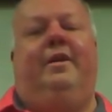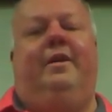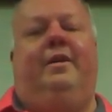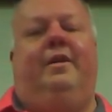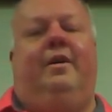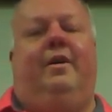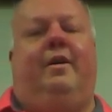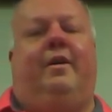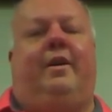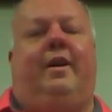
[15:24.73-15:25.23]

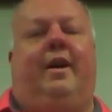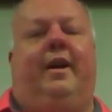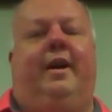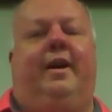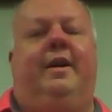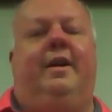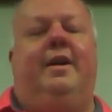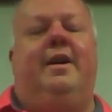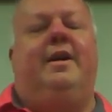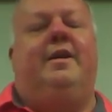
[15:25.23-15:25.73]
Okay,
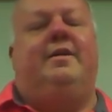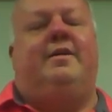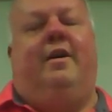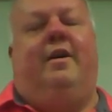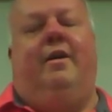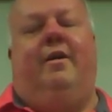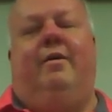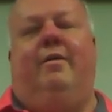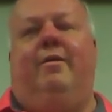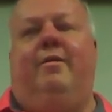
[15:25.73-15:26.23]

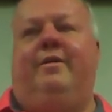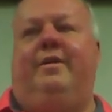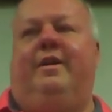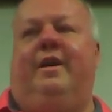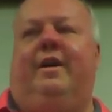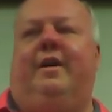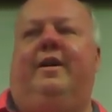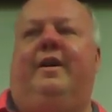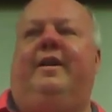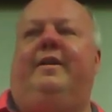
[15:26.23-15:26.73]
so
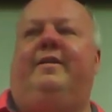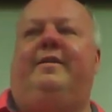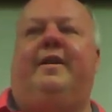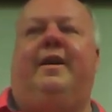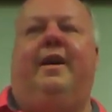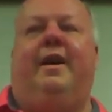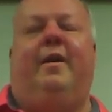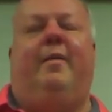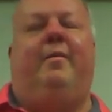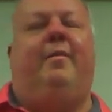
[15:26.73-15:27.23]
during the
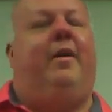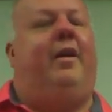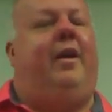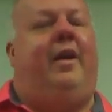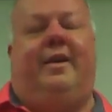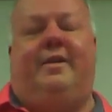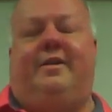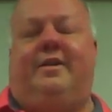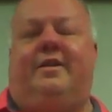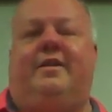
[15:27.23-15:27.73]
exam,
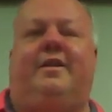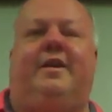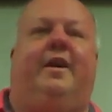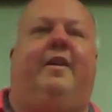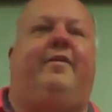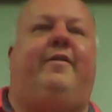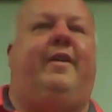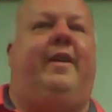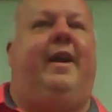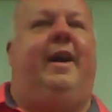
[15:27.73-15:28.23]
allot
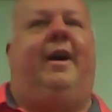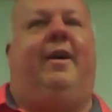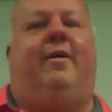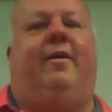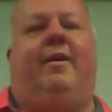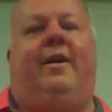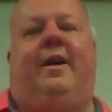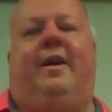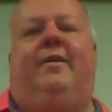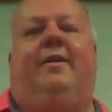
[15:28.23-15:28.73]
yourself an hour,
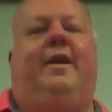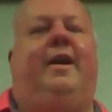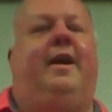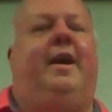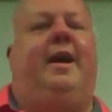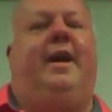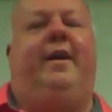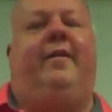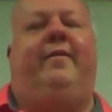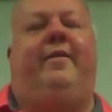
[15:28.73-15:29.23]
hour and a
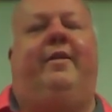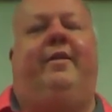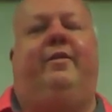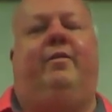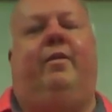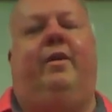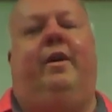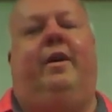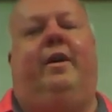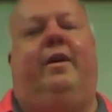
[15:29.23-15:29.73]
half as
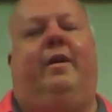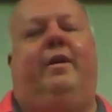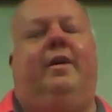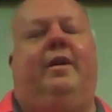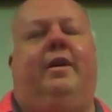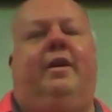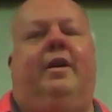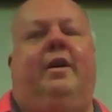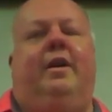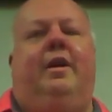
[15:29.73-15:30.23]
well.
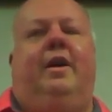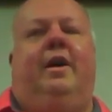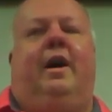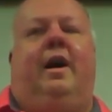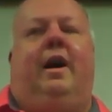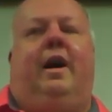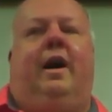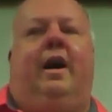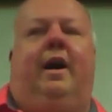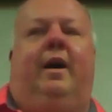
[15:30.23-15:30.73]

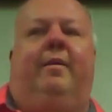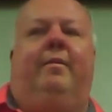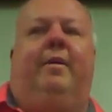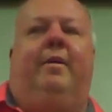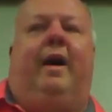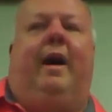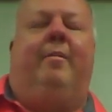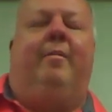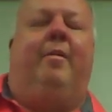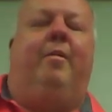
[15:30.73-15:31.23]

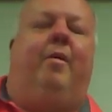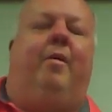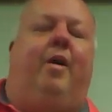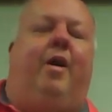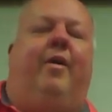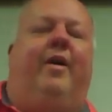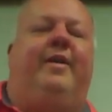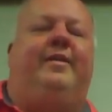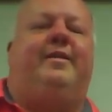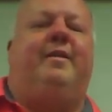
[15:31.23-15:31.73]
I'm
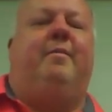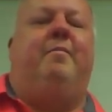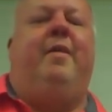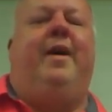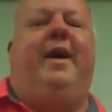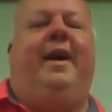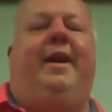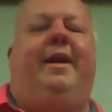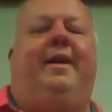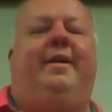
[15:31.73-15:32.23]
always
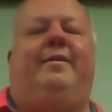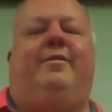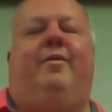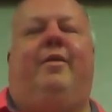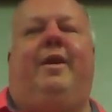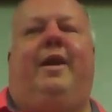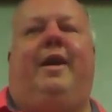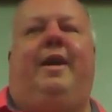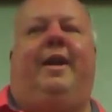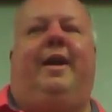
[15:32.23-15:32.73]
amazed what I
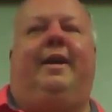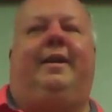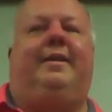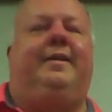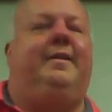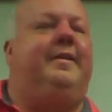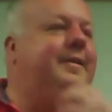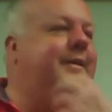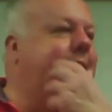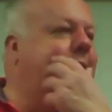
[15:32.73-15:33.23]
like to
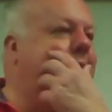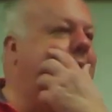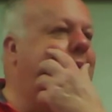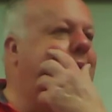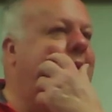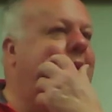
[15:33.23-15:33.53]
see.